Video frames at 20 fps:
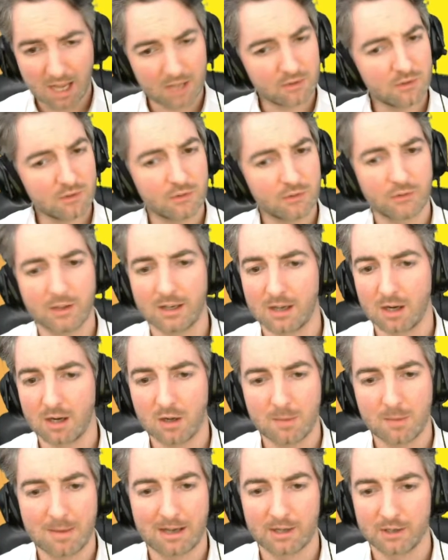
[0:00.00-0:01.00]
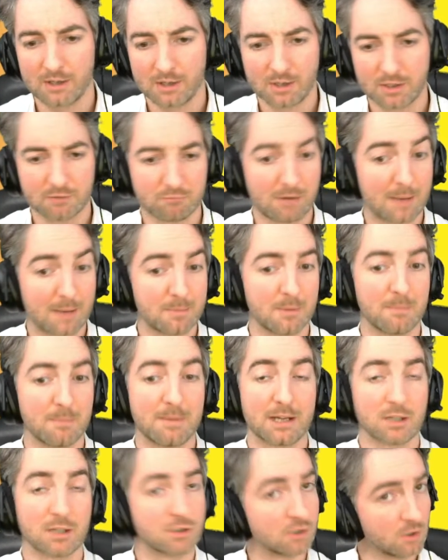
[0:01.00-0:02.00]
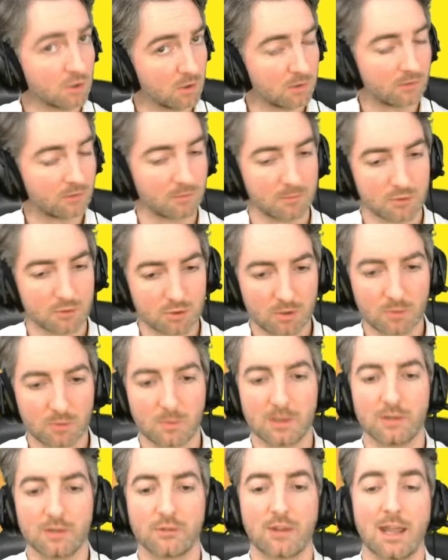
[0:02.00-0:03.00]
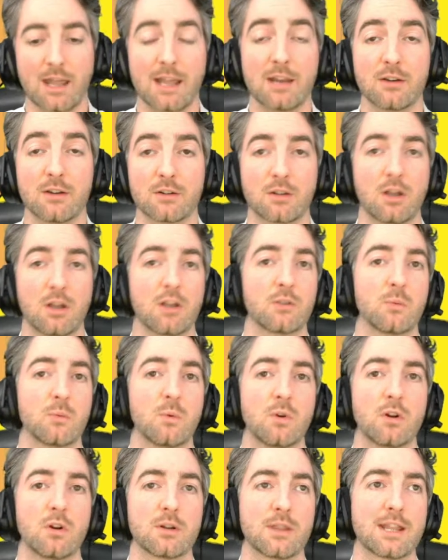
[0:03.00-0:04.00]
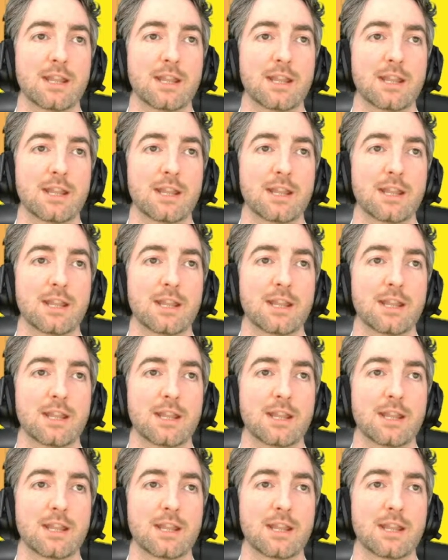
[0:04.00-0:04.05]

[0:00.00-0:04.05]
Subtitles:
You see it in Holy Paladin, Rampant Big Druid, some Druid ones, and Cursed Warlock.